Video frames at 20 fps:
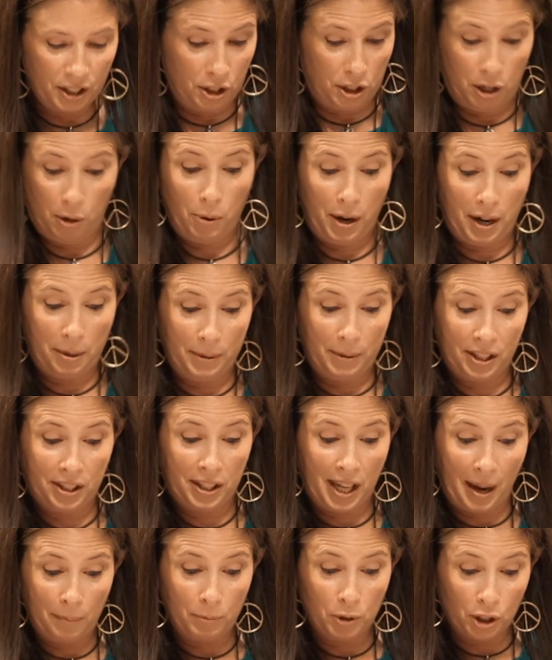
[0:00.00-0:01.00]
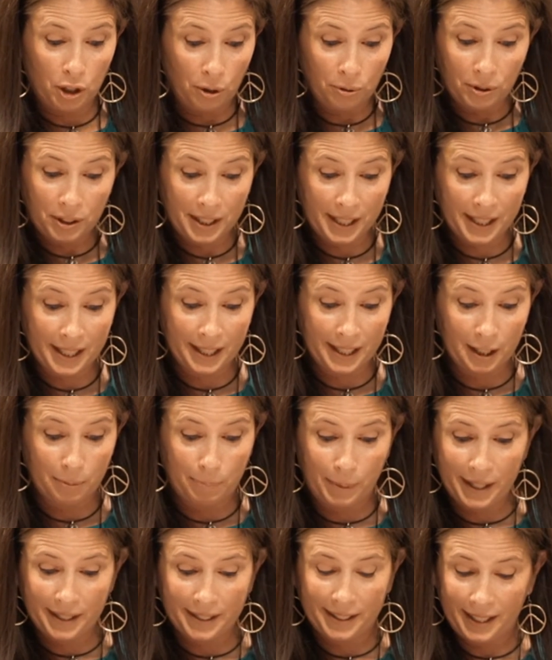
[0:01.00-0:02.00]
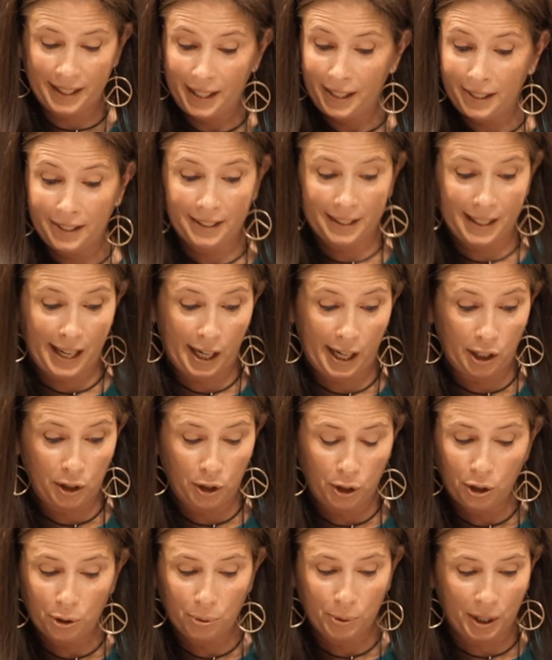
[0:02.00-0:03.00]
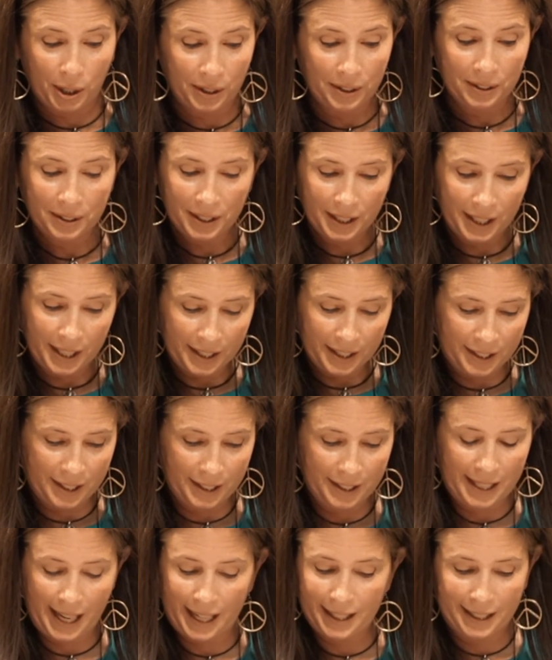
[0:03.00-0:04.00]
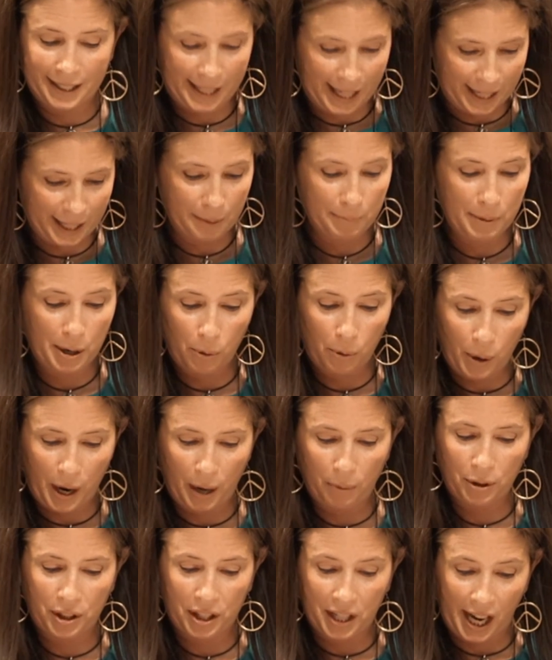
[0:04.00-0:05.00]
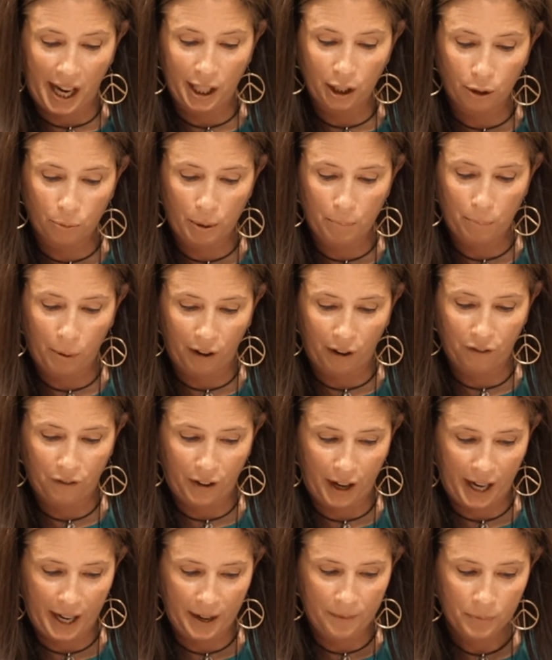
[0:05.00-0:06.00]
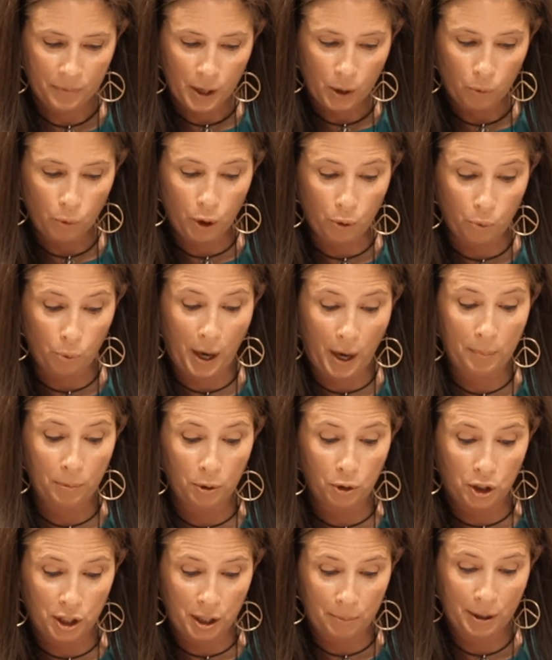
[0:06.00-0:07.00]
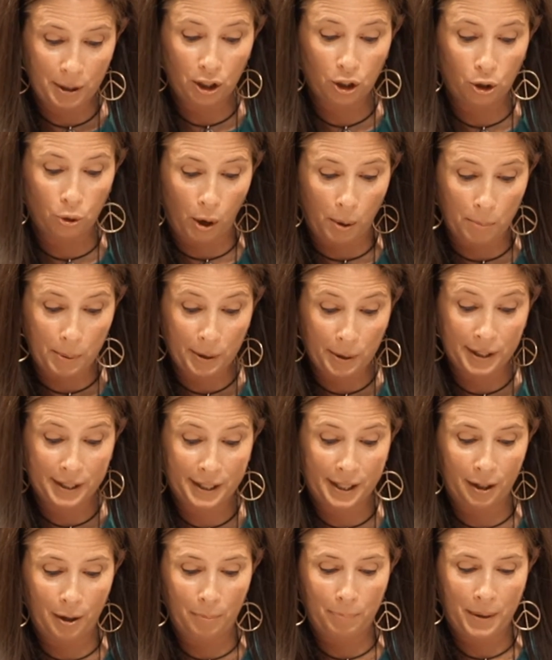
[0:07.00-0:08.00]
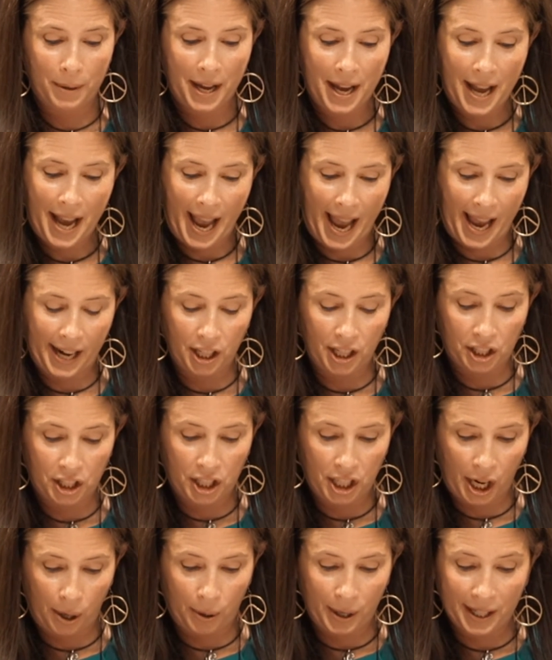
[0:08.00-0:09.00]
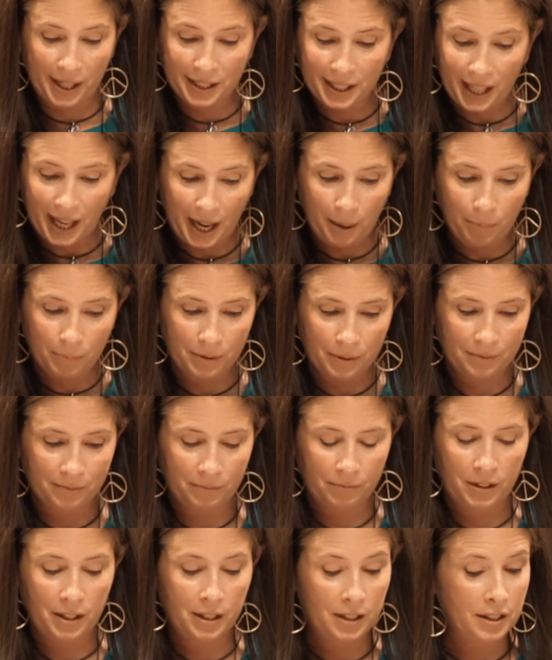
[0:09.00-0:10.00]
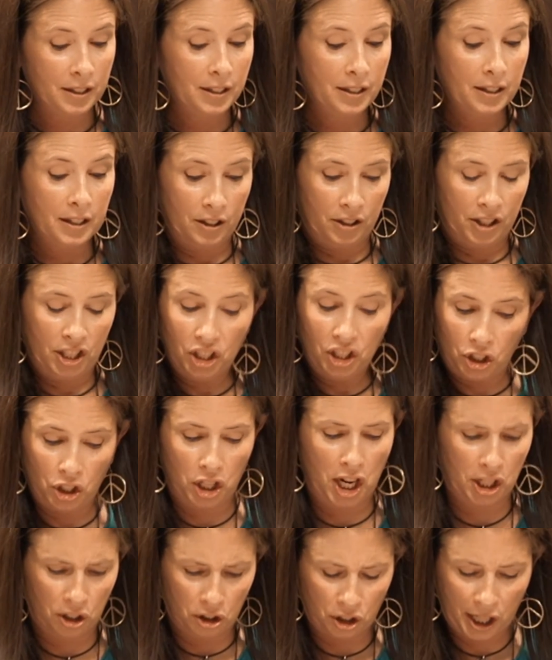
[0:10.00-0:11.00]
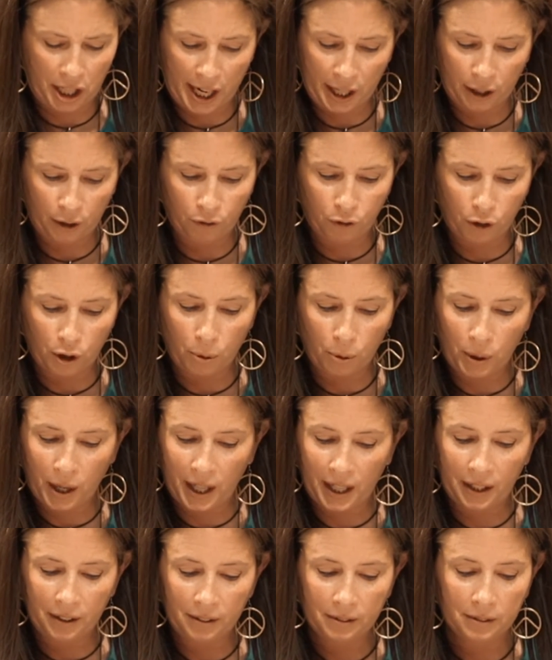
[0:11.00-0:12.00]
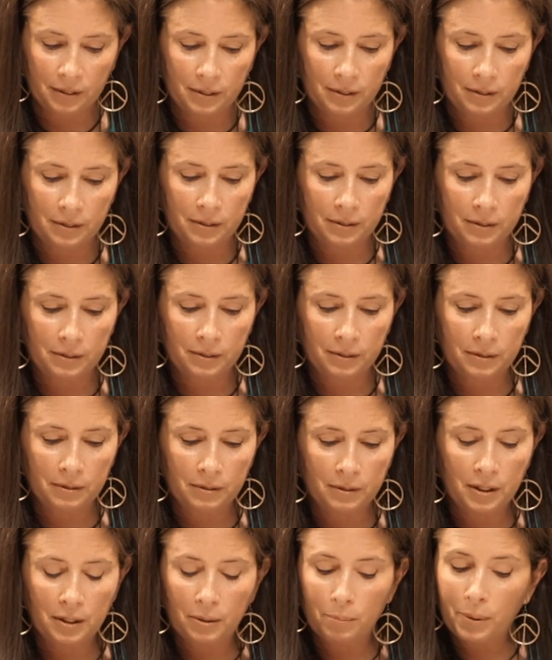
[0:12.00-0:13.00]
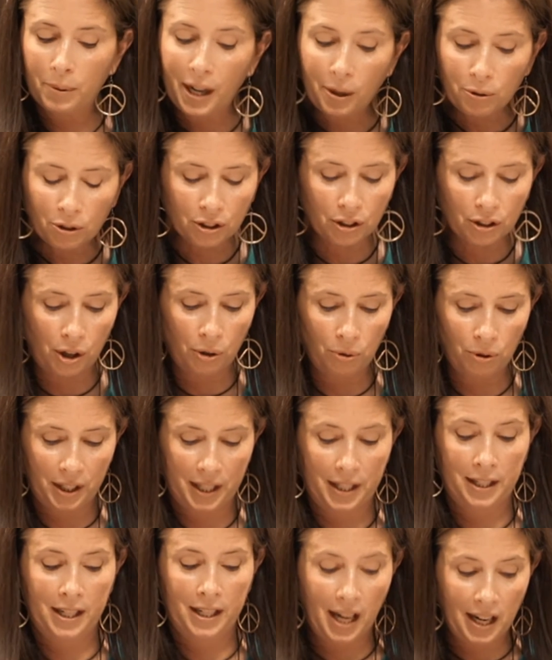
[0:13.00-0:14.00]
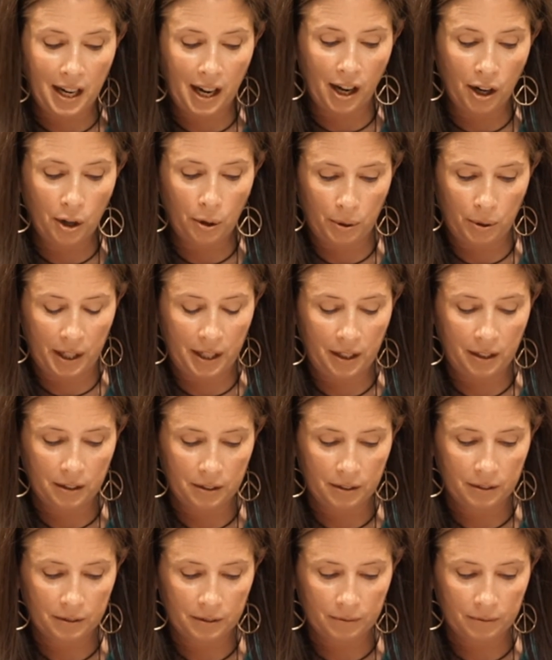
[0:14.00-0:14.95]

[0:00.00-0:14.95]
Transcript: "You don't want to miss Tom Jones singing his biggest hit. It's not unusual," she said, sending me away with an ice cream parfait with Rainbow Jimmy's strawberry syrup and a cherry on top. "This should entertain you for a while." But I was lonely, not hungry.